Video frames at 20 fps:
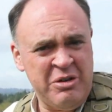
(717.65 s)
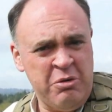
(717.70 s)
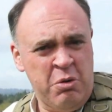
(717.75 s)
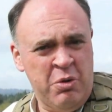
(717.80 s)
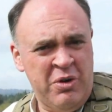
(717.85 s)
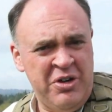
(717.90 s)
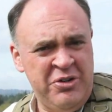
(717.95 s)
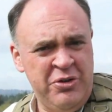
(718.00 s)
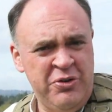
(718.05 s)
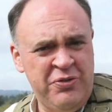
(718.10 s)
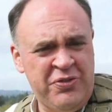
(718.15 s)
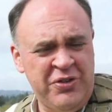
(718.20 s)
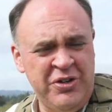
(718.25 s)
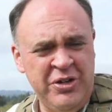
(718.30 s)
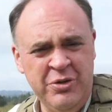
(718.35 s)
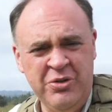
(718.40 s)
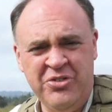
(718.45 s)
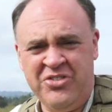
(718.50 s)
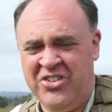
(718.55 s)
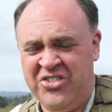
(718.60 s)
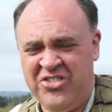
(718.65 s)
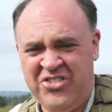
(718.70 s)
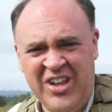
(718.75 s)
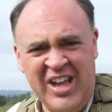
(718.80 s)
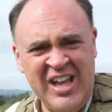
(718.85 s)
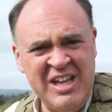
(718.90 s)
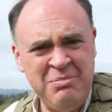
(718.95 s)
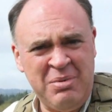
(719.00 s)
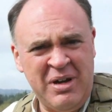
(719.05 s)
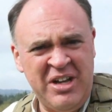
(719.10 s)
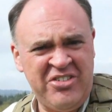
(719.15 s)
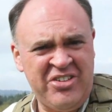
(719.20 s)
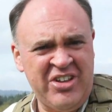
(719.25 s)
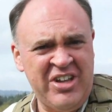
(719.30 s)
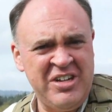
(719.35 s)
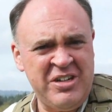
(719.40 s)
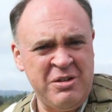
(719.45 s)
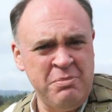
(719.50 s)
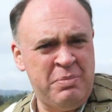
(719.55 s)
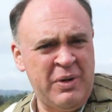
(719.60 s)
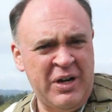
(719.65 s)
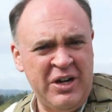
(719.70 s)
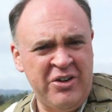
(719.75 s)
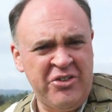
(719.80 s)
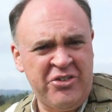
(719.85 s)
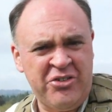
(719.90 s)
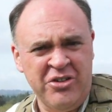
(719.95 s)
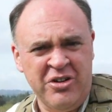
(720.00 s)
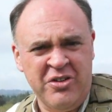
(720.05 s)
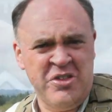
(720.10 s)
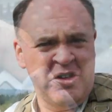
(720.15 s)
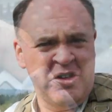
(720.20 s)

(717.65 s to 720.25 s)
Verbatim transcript: thing we want to do for you is a side-by-side comparison